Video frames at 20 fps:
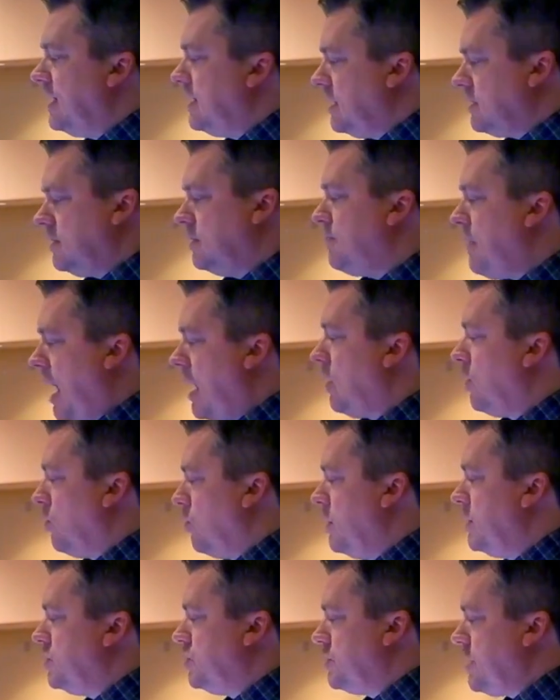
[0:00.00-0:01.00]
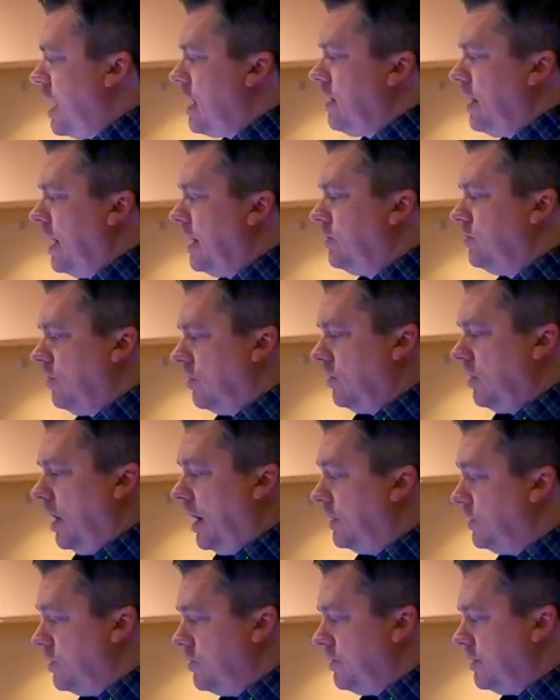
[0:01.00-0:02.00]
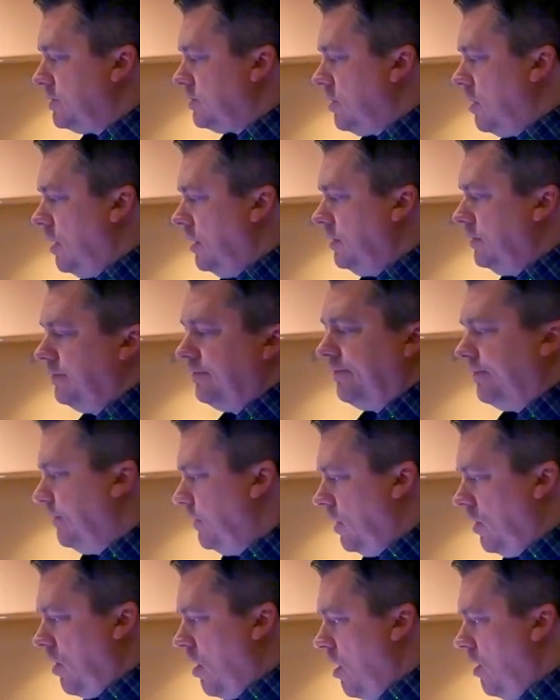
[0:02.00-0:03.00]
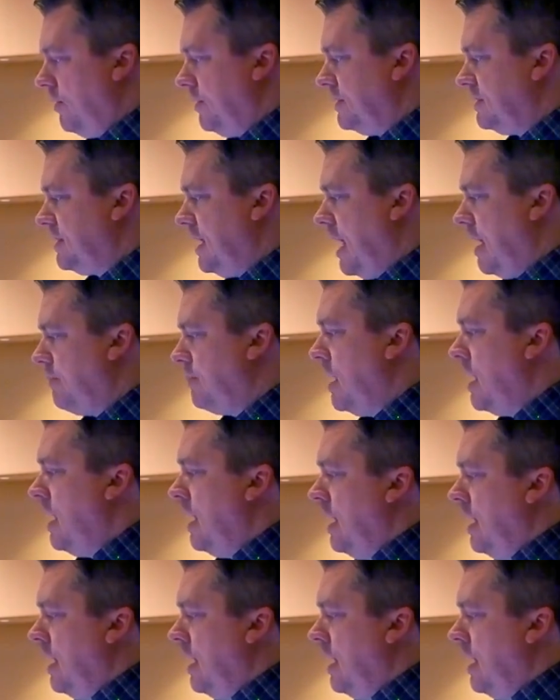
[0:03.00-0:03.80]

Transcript: It doesn't matter which channel I do this on, they're all the same.